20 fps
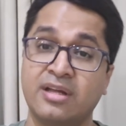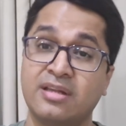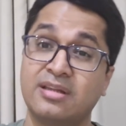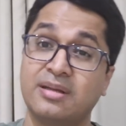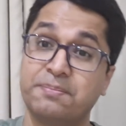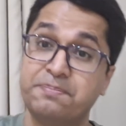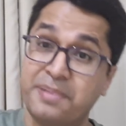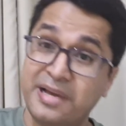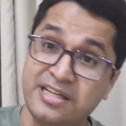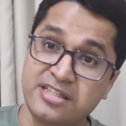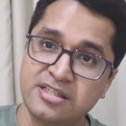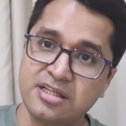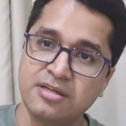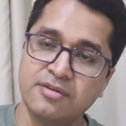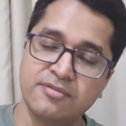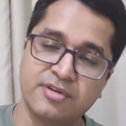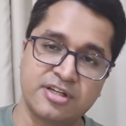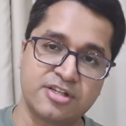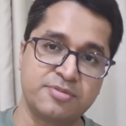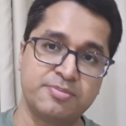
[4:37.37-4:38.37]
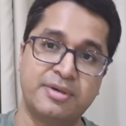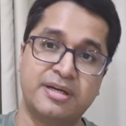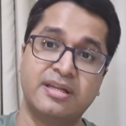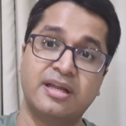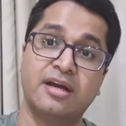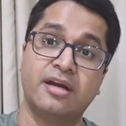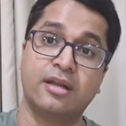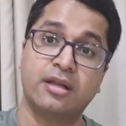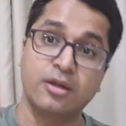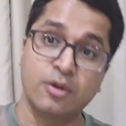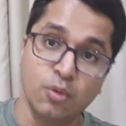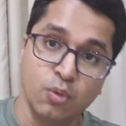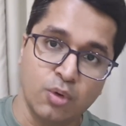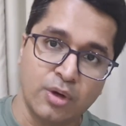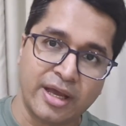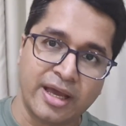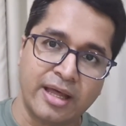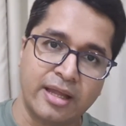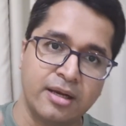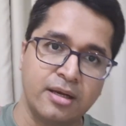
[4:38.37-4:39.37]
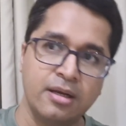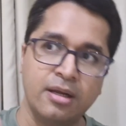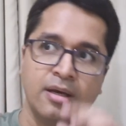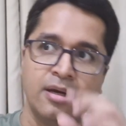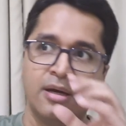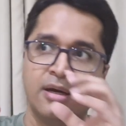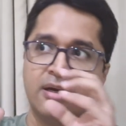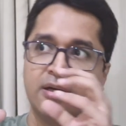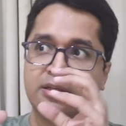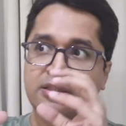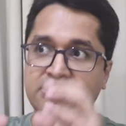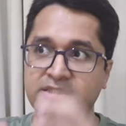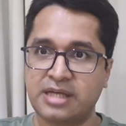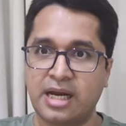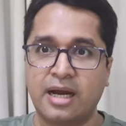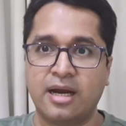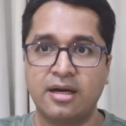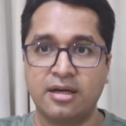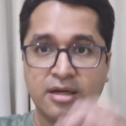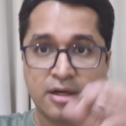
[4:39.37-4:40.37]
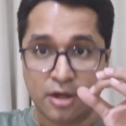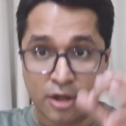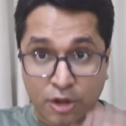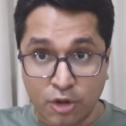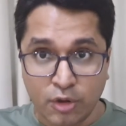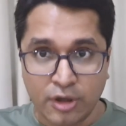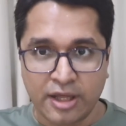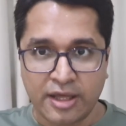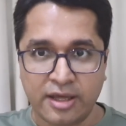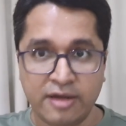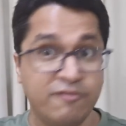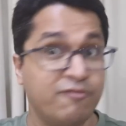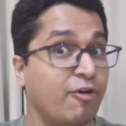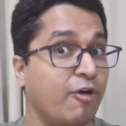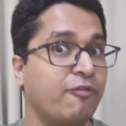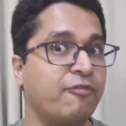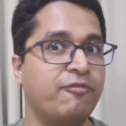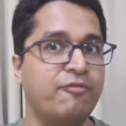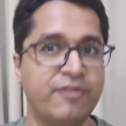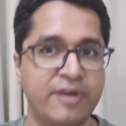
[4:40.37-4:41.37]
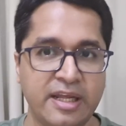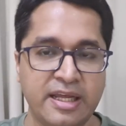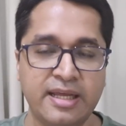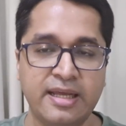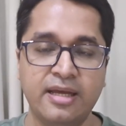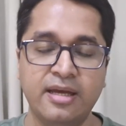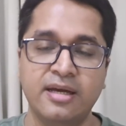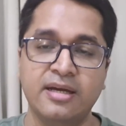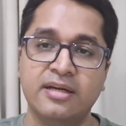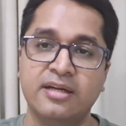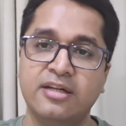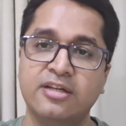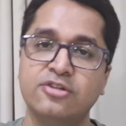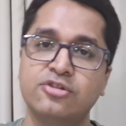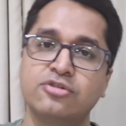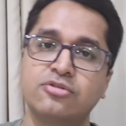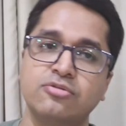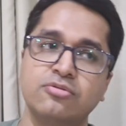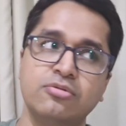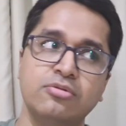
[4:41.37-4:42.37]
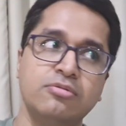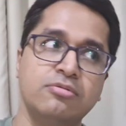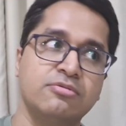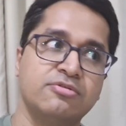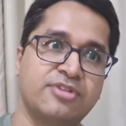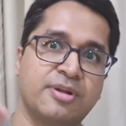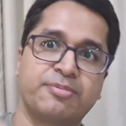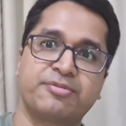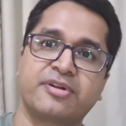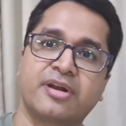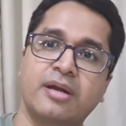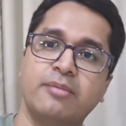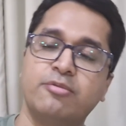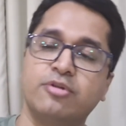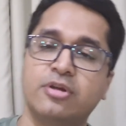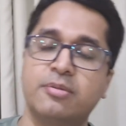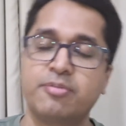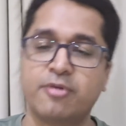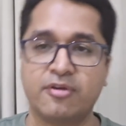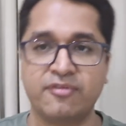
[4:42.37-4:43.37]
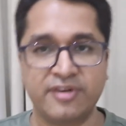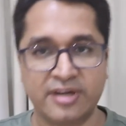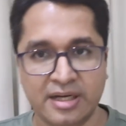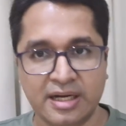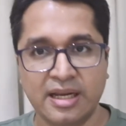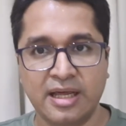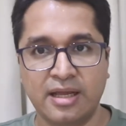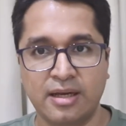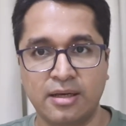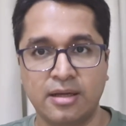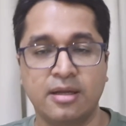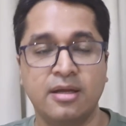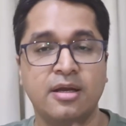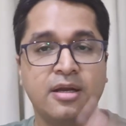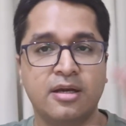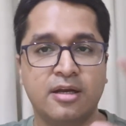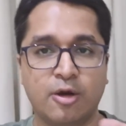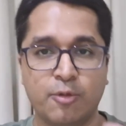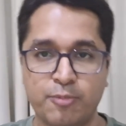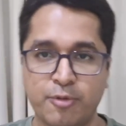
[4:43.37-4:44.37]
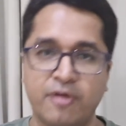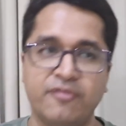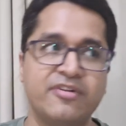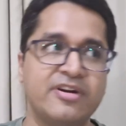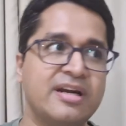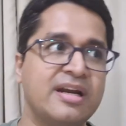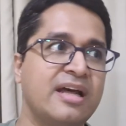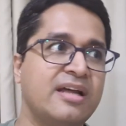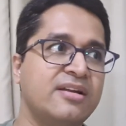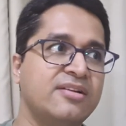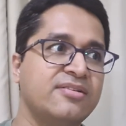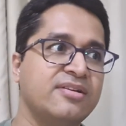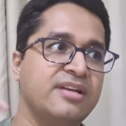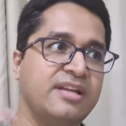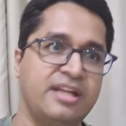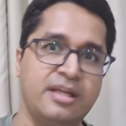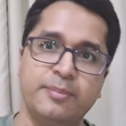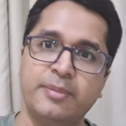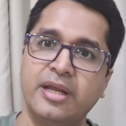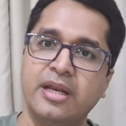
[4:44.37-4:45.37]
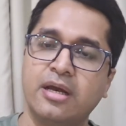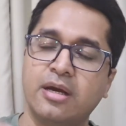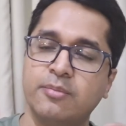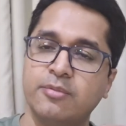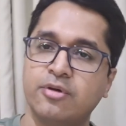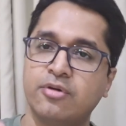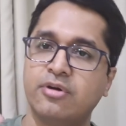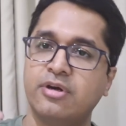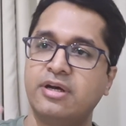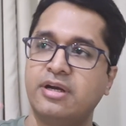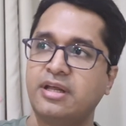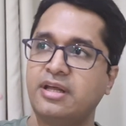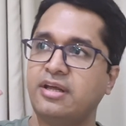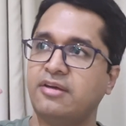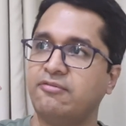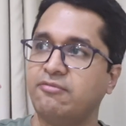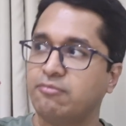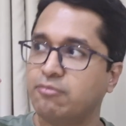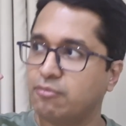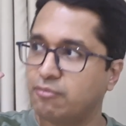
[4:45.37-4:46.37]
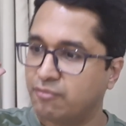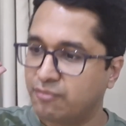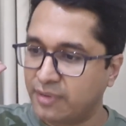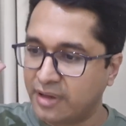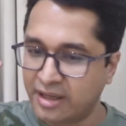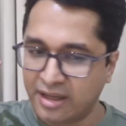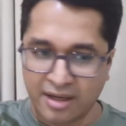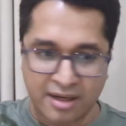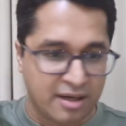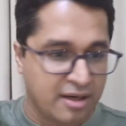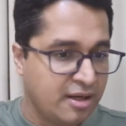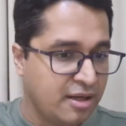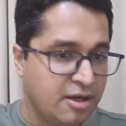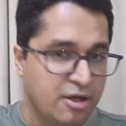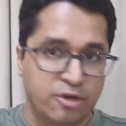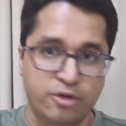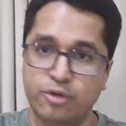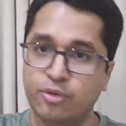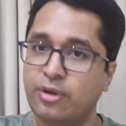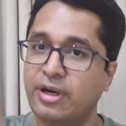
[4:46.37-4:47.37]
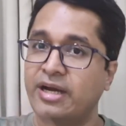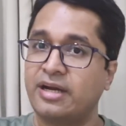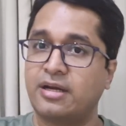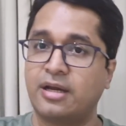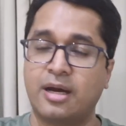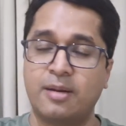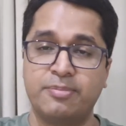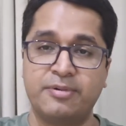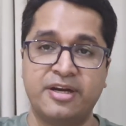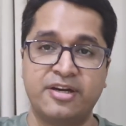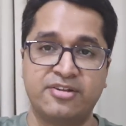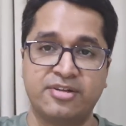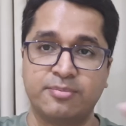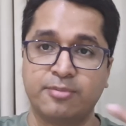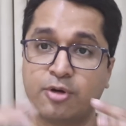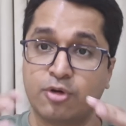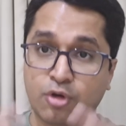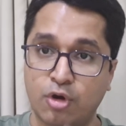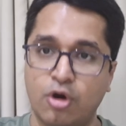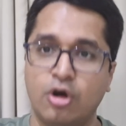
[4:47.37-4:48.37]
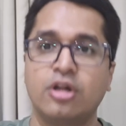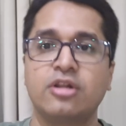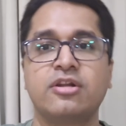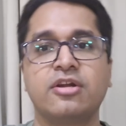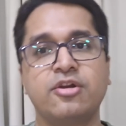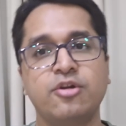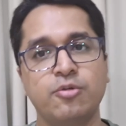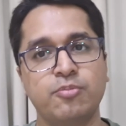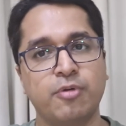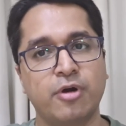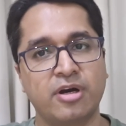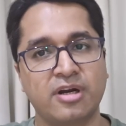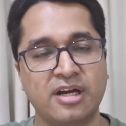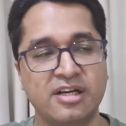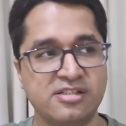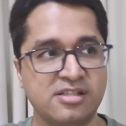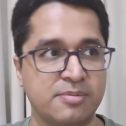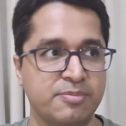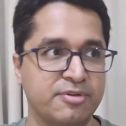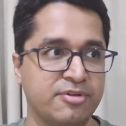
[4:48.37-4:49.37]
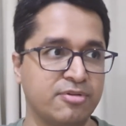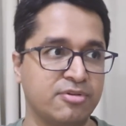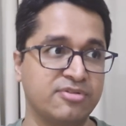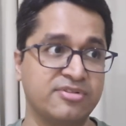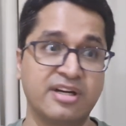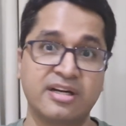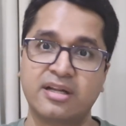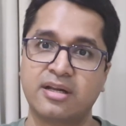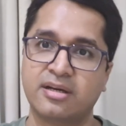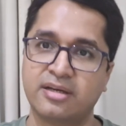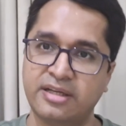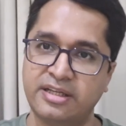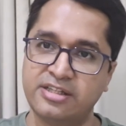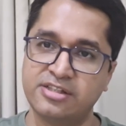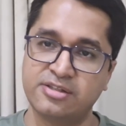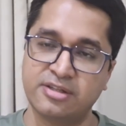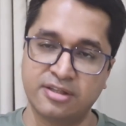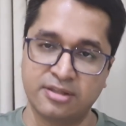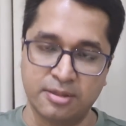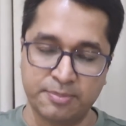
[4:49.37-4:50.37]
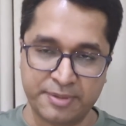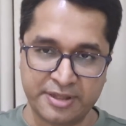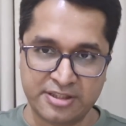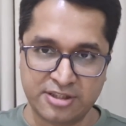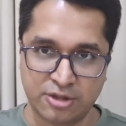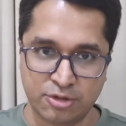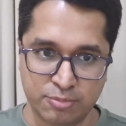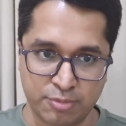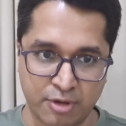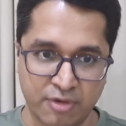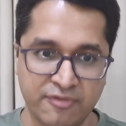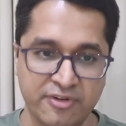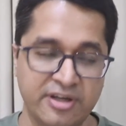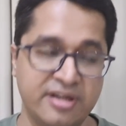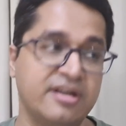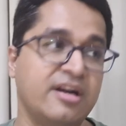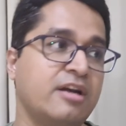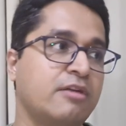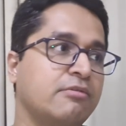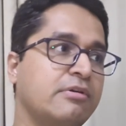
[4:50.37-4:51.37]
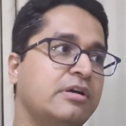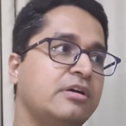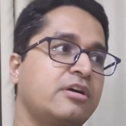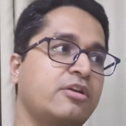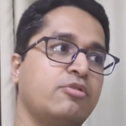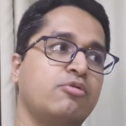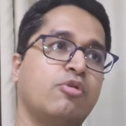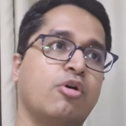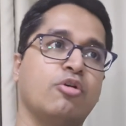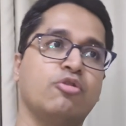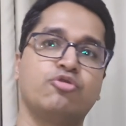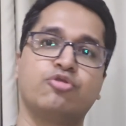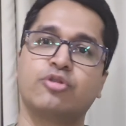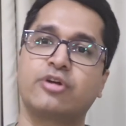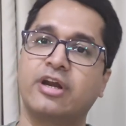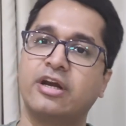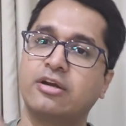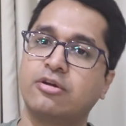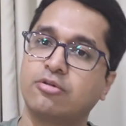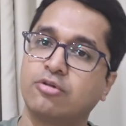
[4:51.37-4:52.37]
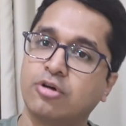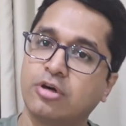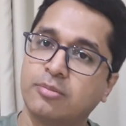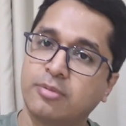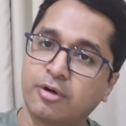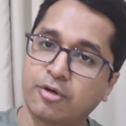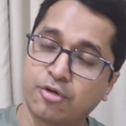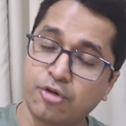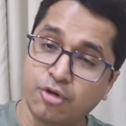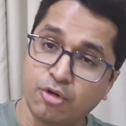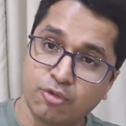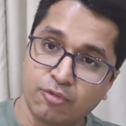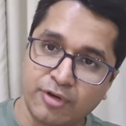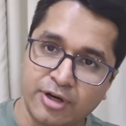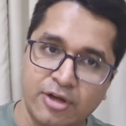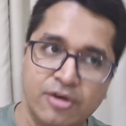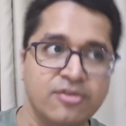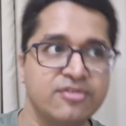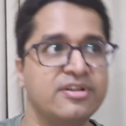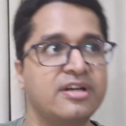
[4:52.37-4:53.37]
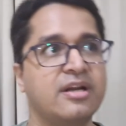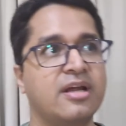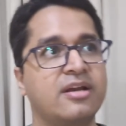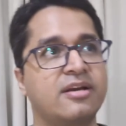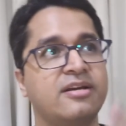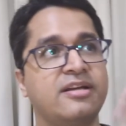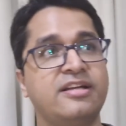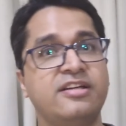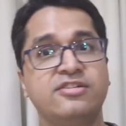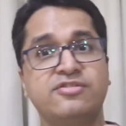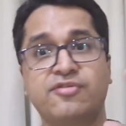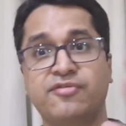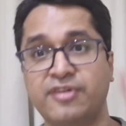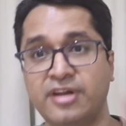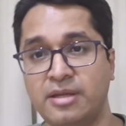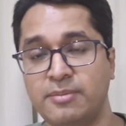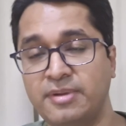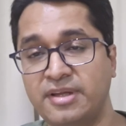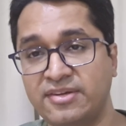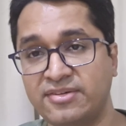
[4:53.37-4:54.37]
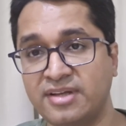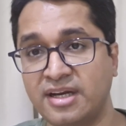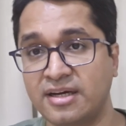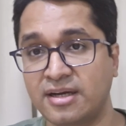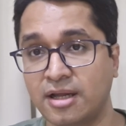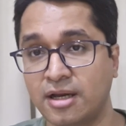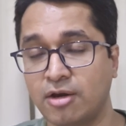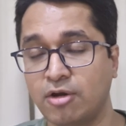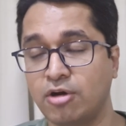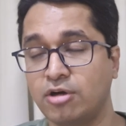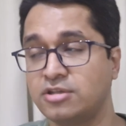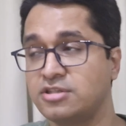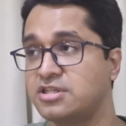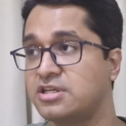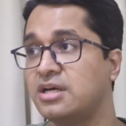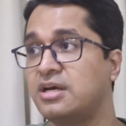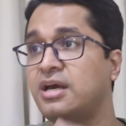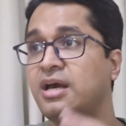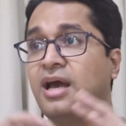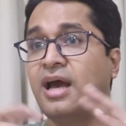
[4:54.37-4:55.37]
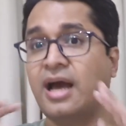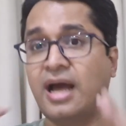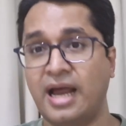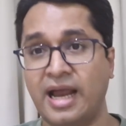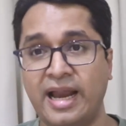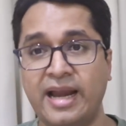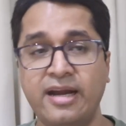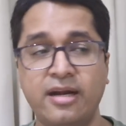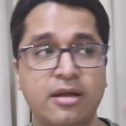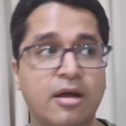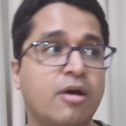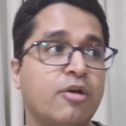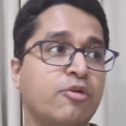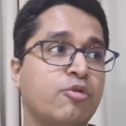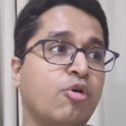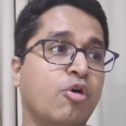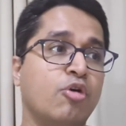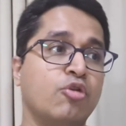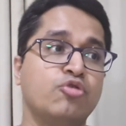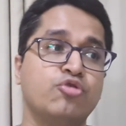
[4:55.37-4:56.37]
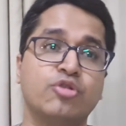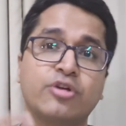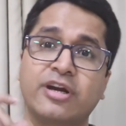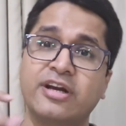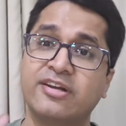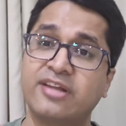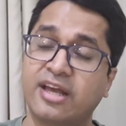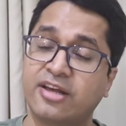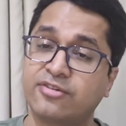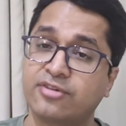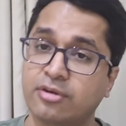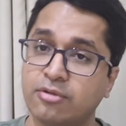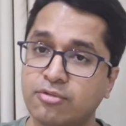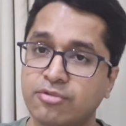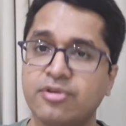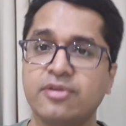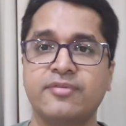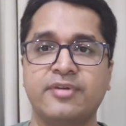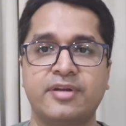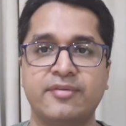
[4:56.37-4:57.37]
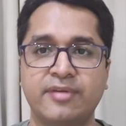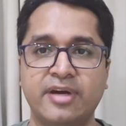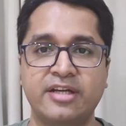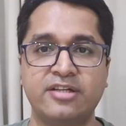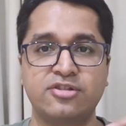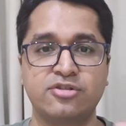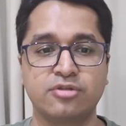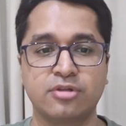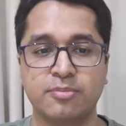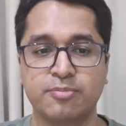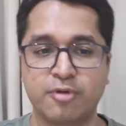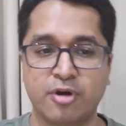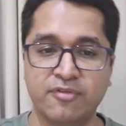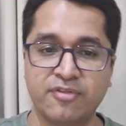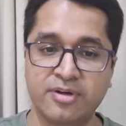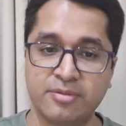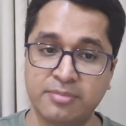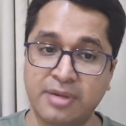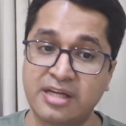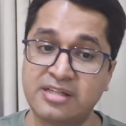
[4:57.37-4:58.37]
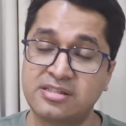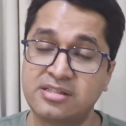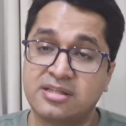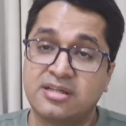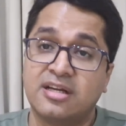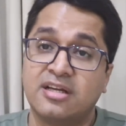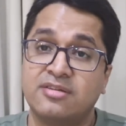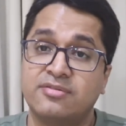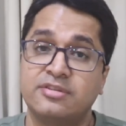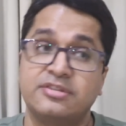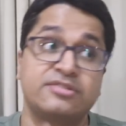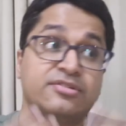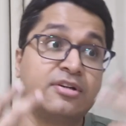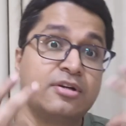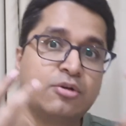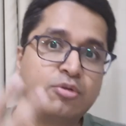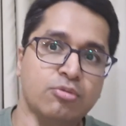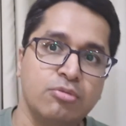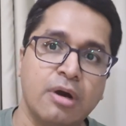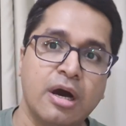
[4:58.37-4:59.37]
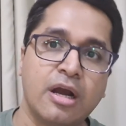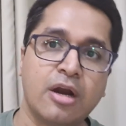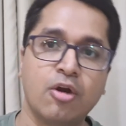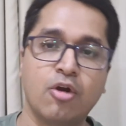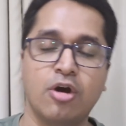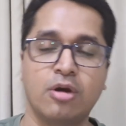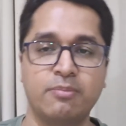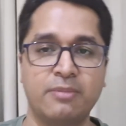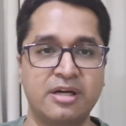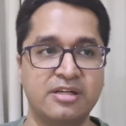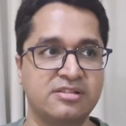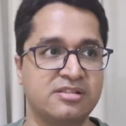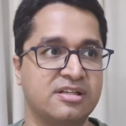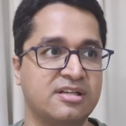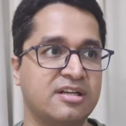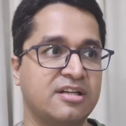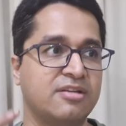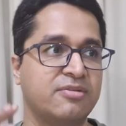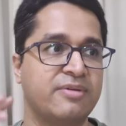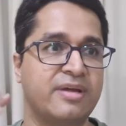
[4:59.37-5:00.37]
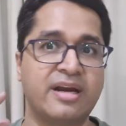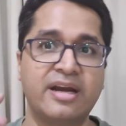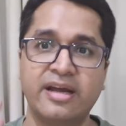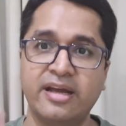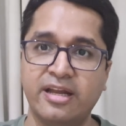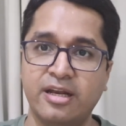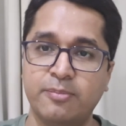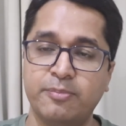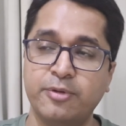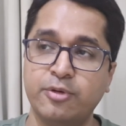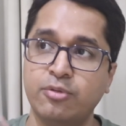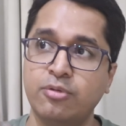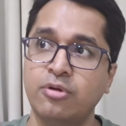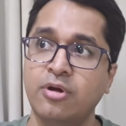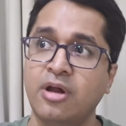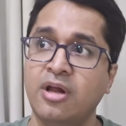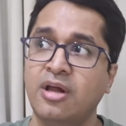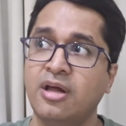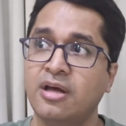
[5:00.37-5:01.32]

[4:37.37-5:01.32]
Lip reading: The best investment that you can start today for free is to subscribe to the Profit Clan. Now, Profit Clan is an email community where you get updates about all the new podcast episodes that are released in the Paycheck to Profit network. You also get to know about new videos that are released, freebies that are launched, And you also get exclusive invites to the Profit Masterclass, which is a 2-hour long masterclass where I help you